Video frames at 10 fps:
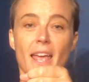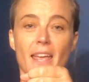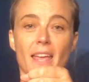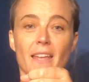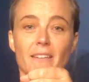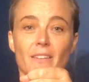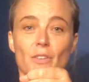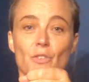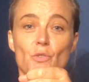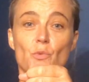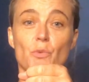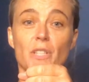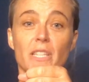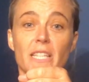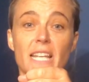And you
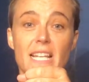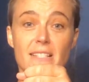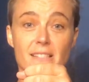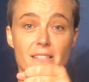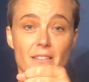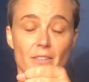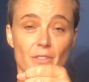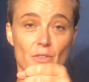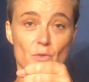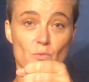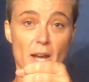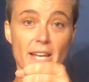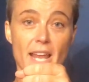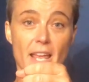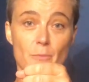release your
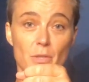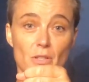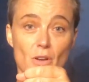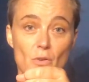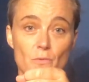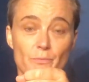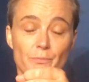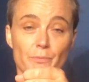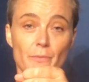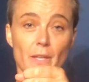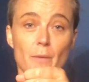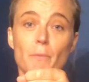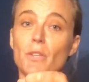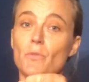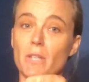right hand below,
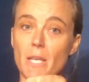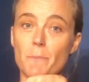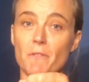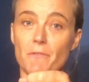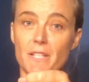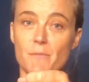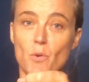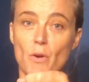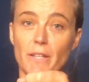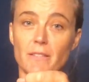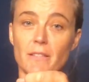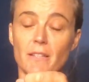but you keep the fixed point,